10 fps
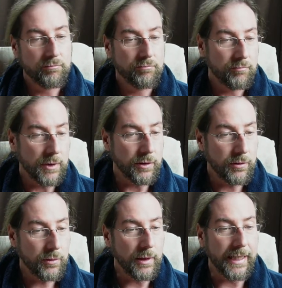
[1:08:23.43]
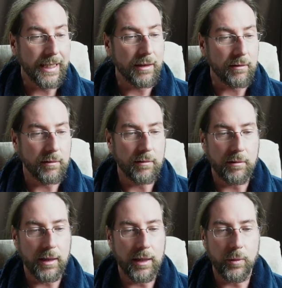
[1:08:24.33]
That's cool. Again,
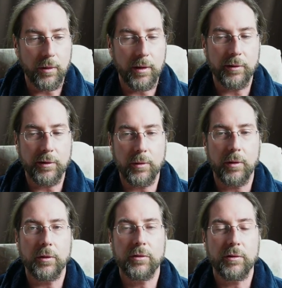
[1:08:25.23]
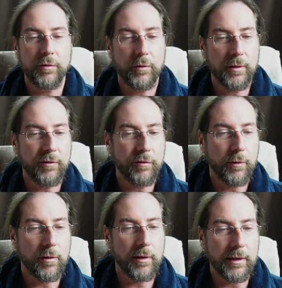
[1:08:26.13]
how are you also
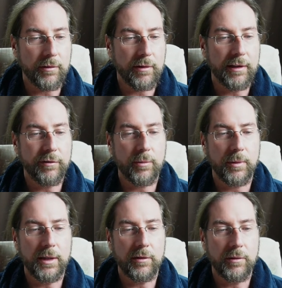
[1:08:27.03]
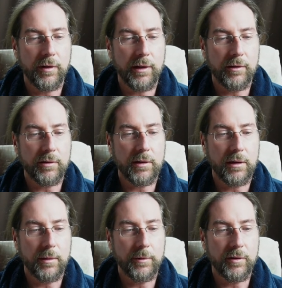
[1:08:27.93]
44 and drive 22,000
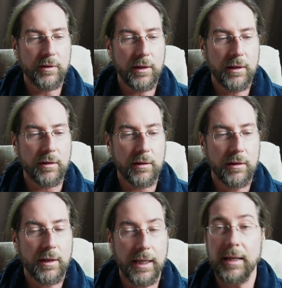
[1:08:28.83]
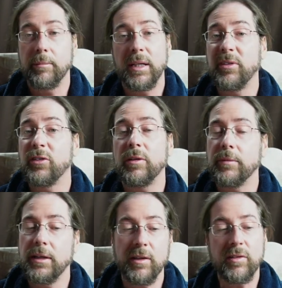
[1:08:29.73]
kilometers a year? And maybe
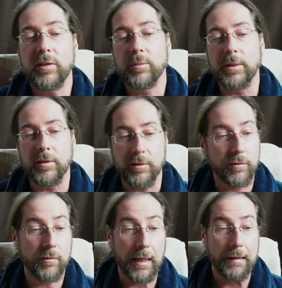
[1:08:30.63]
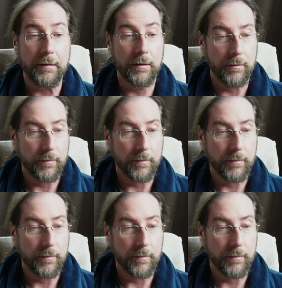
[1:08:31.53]
Germany is expensive. I don't know.